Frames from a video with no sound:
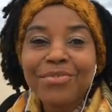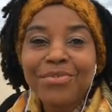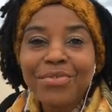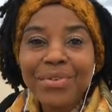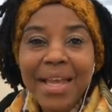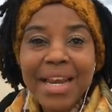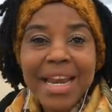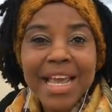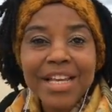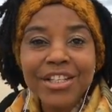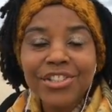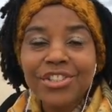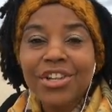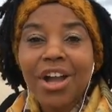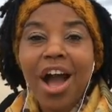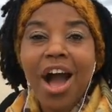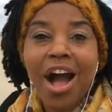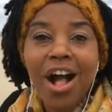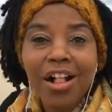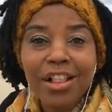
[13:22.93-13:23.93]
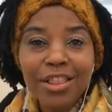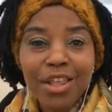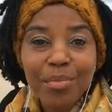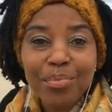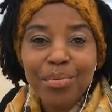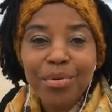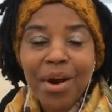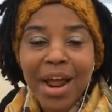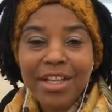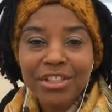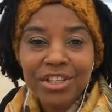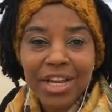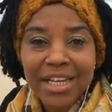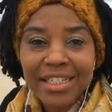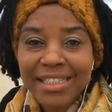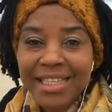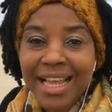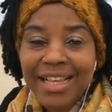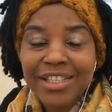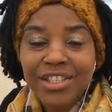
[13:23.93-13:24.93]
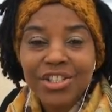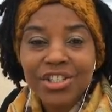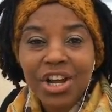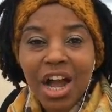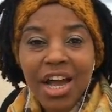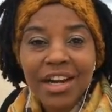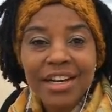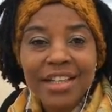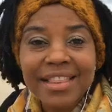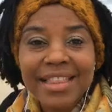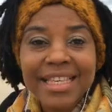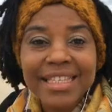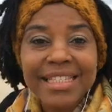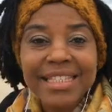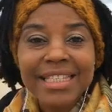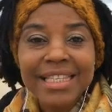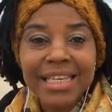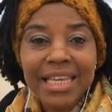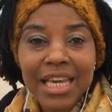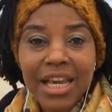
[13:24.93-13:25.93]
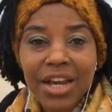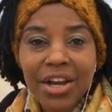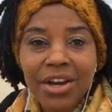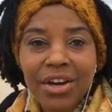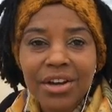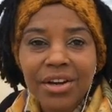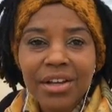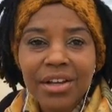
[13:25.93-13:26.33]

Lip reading: finished all the projects I started this year.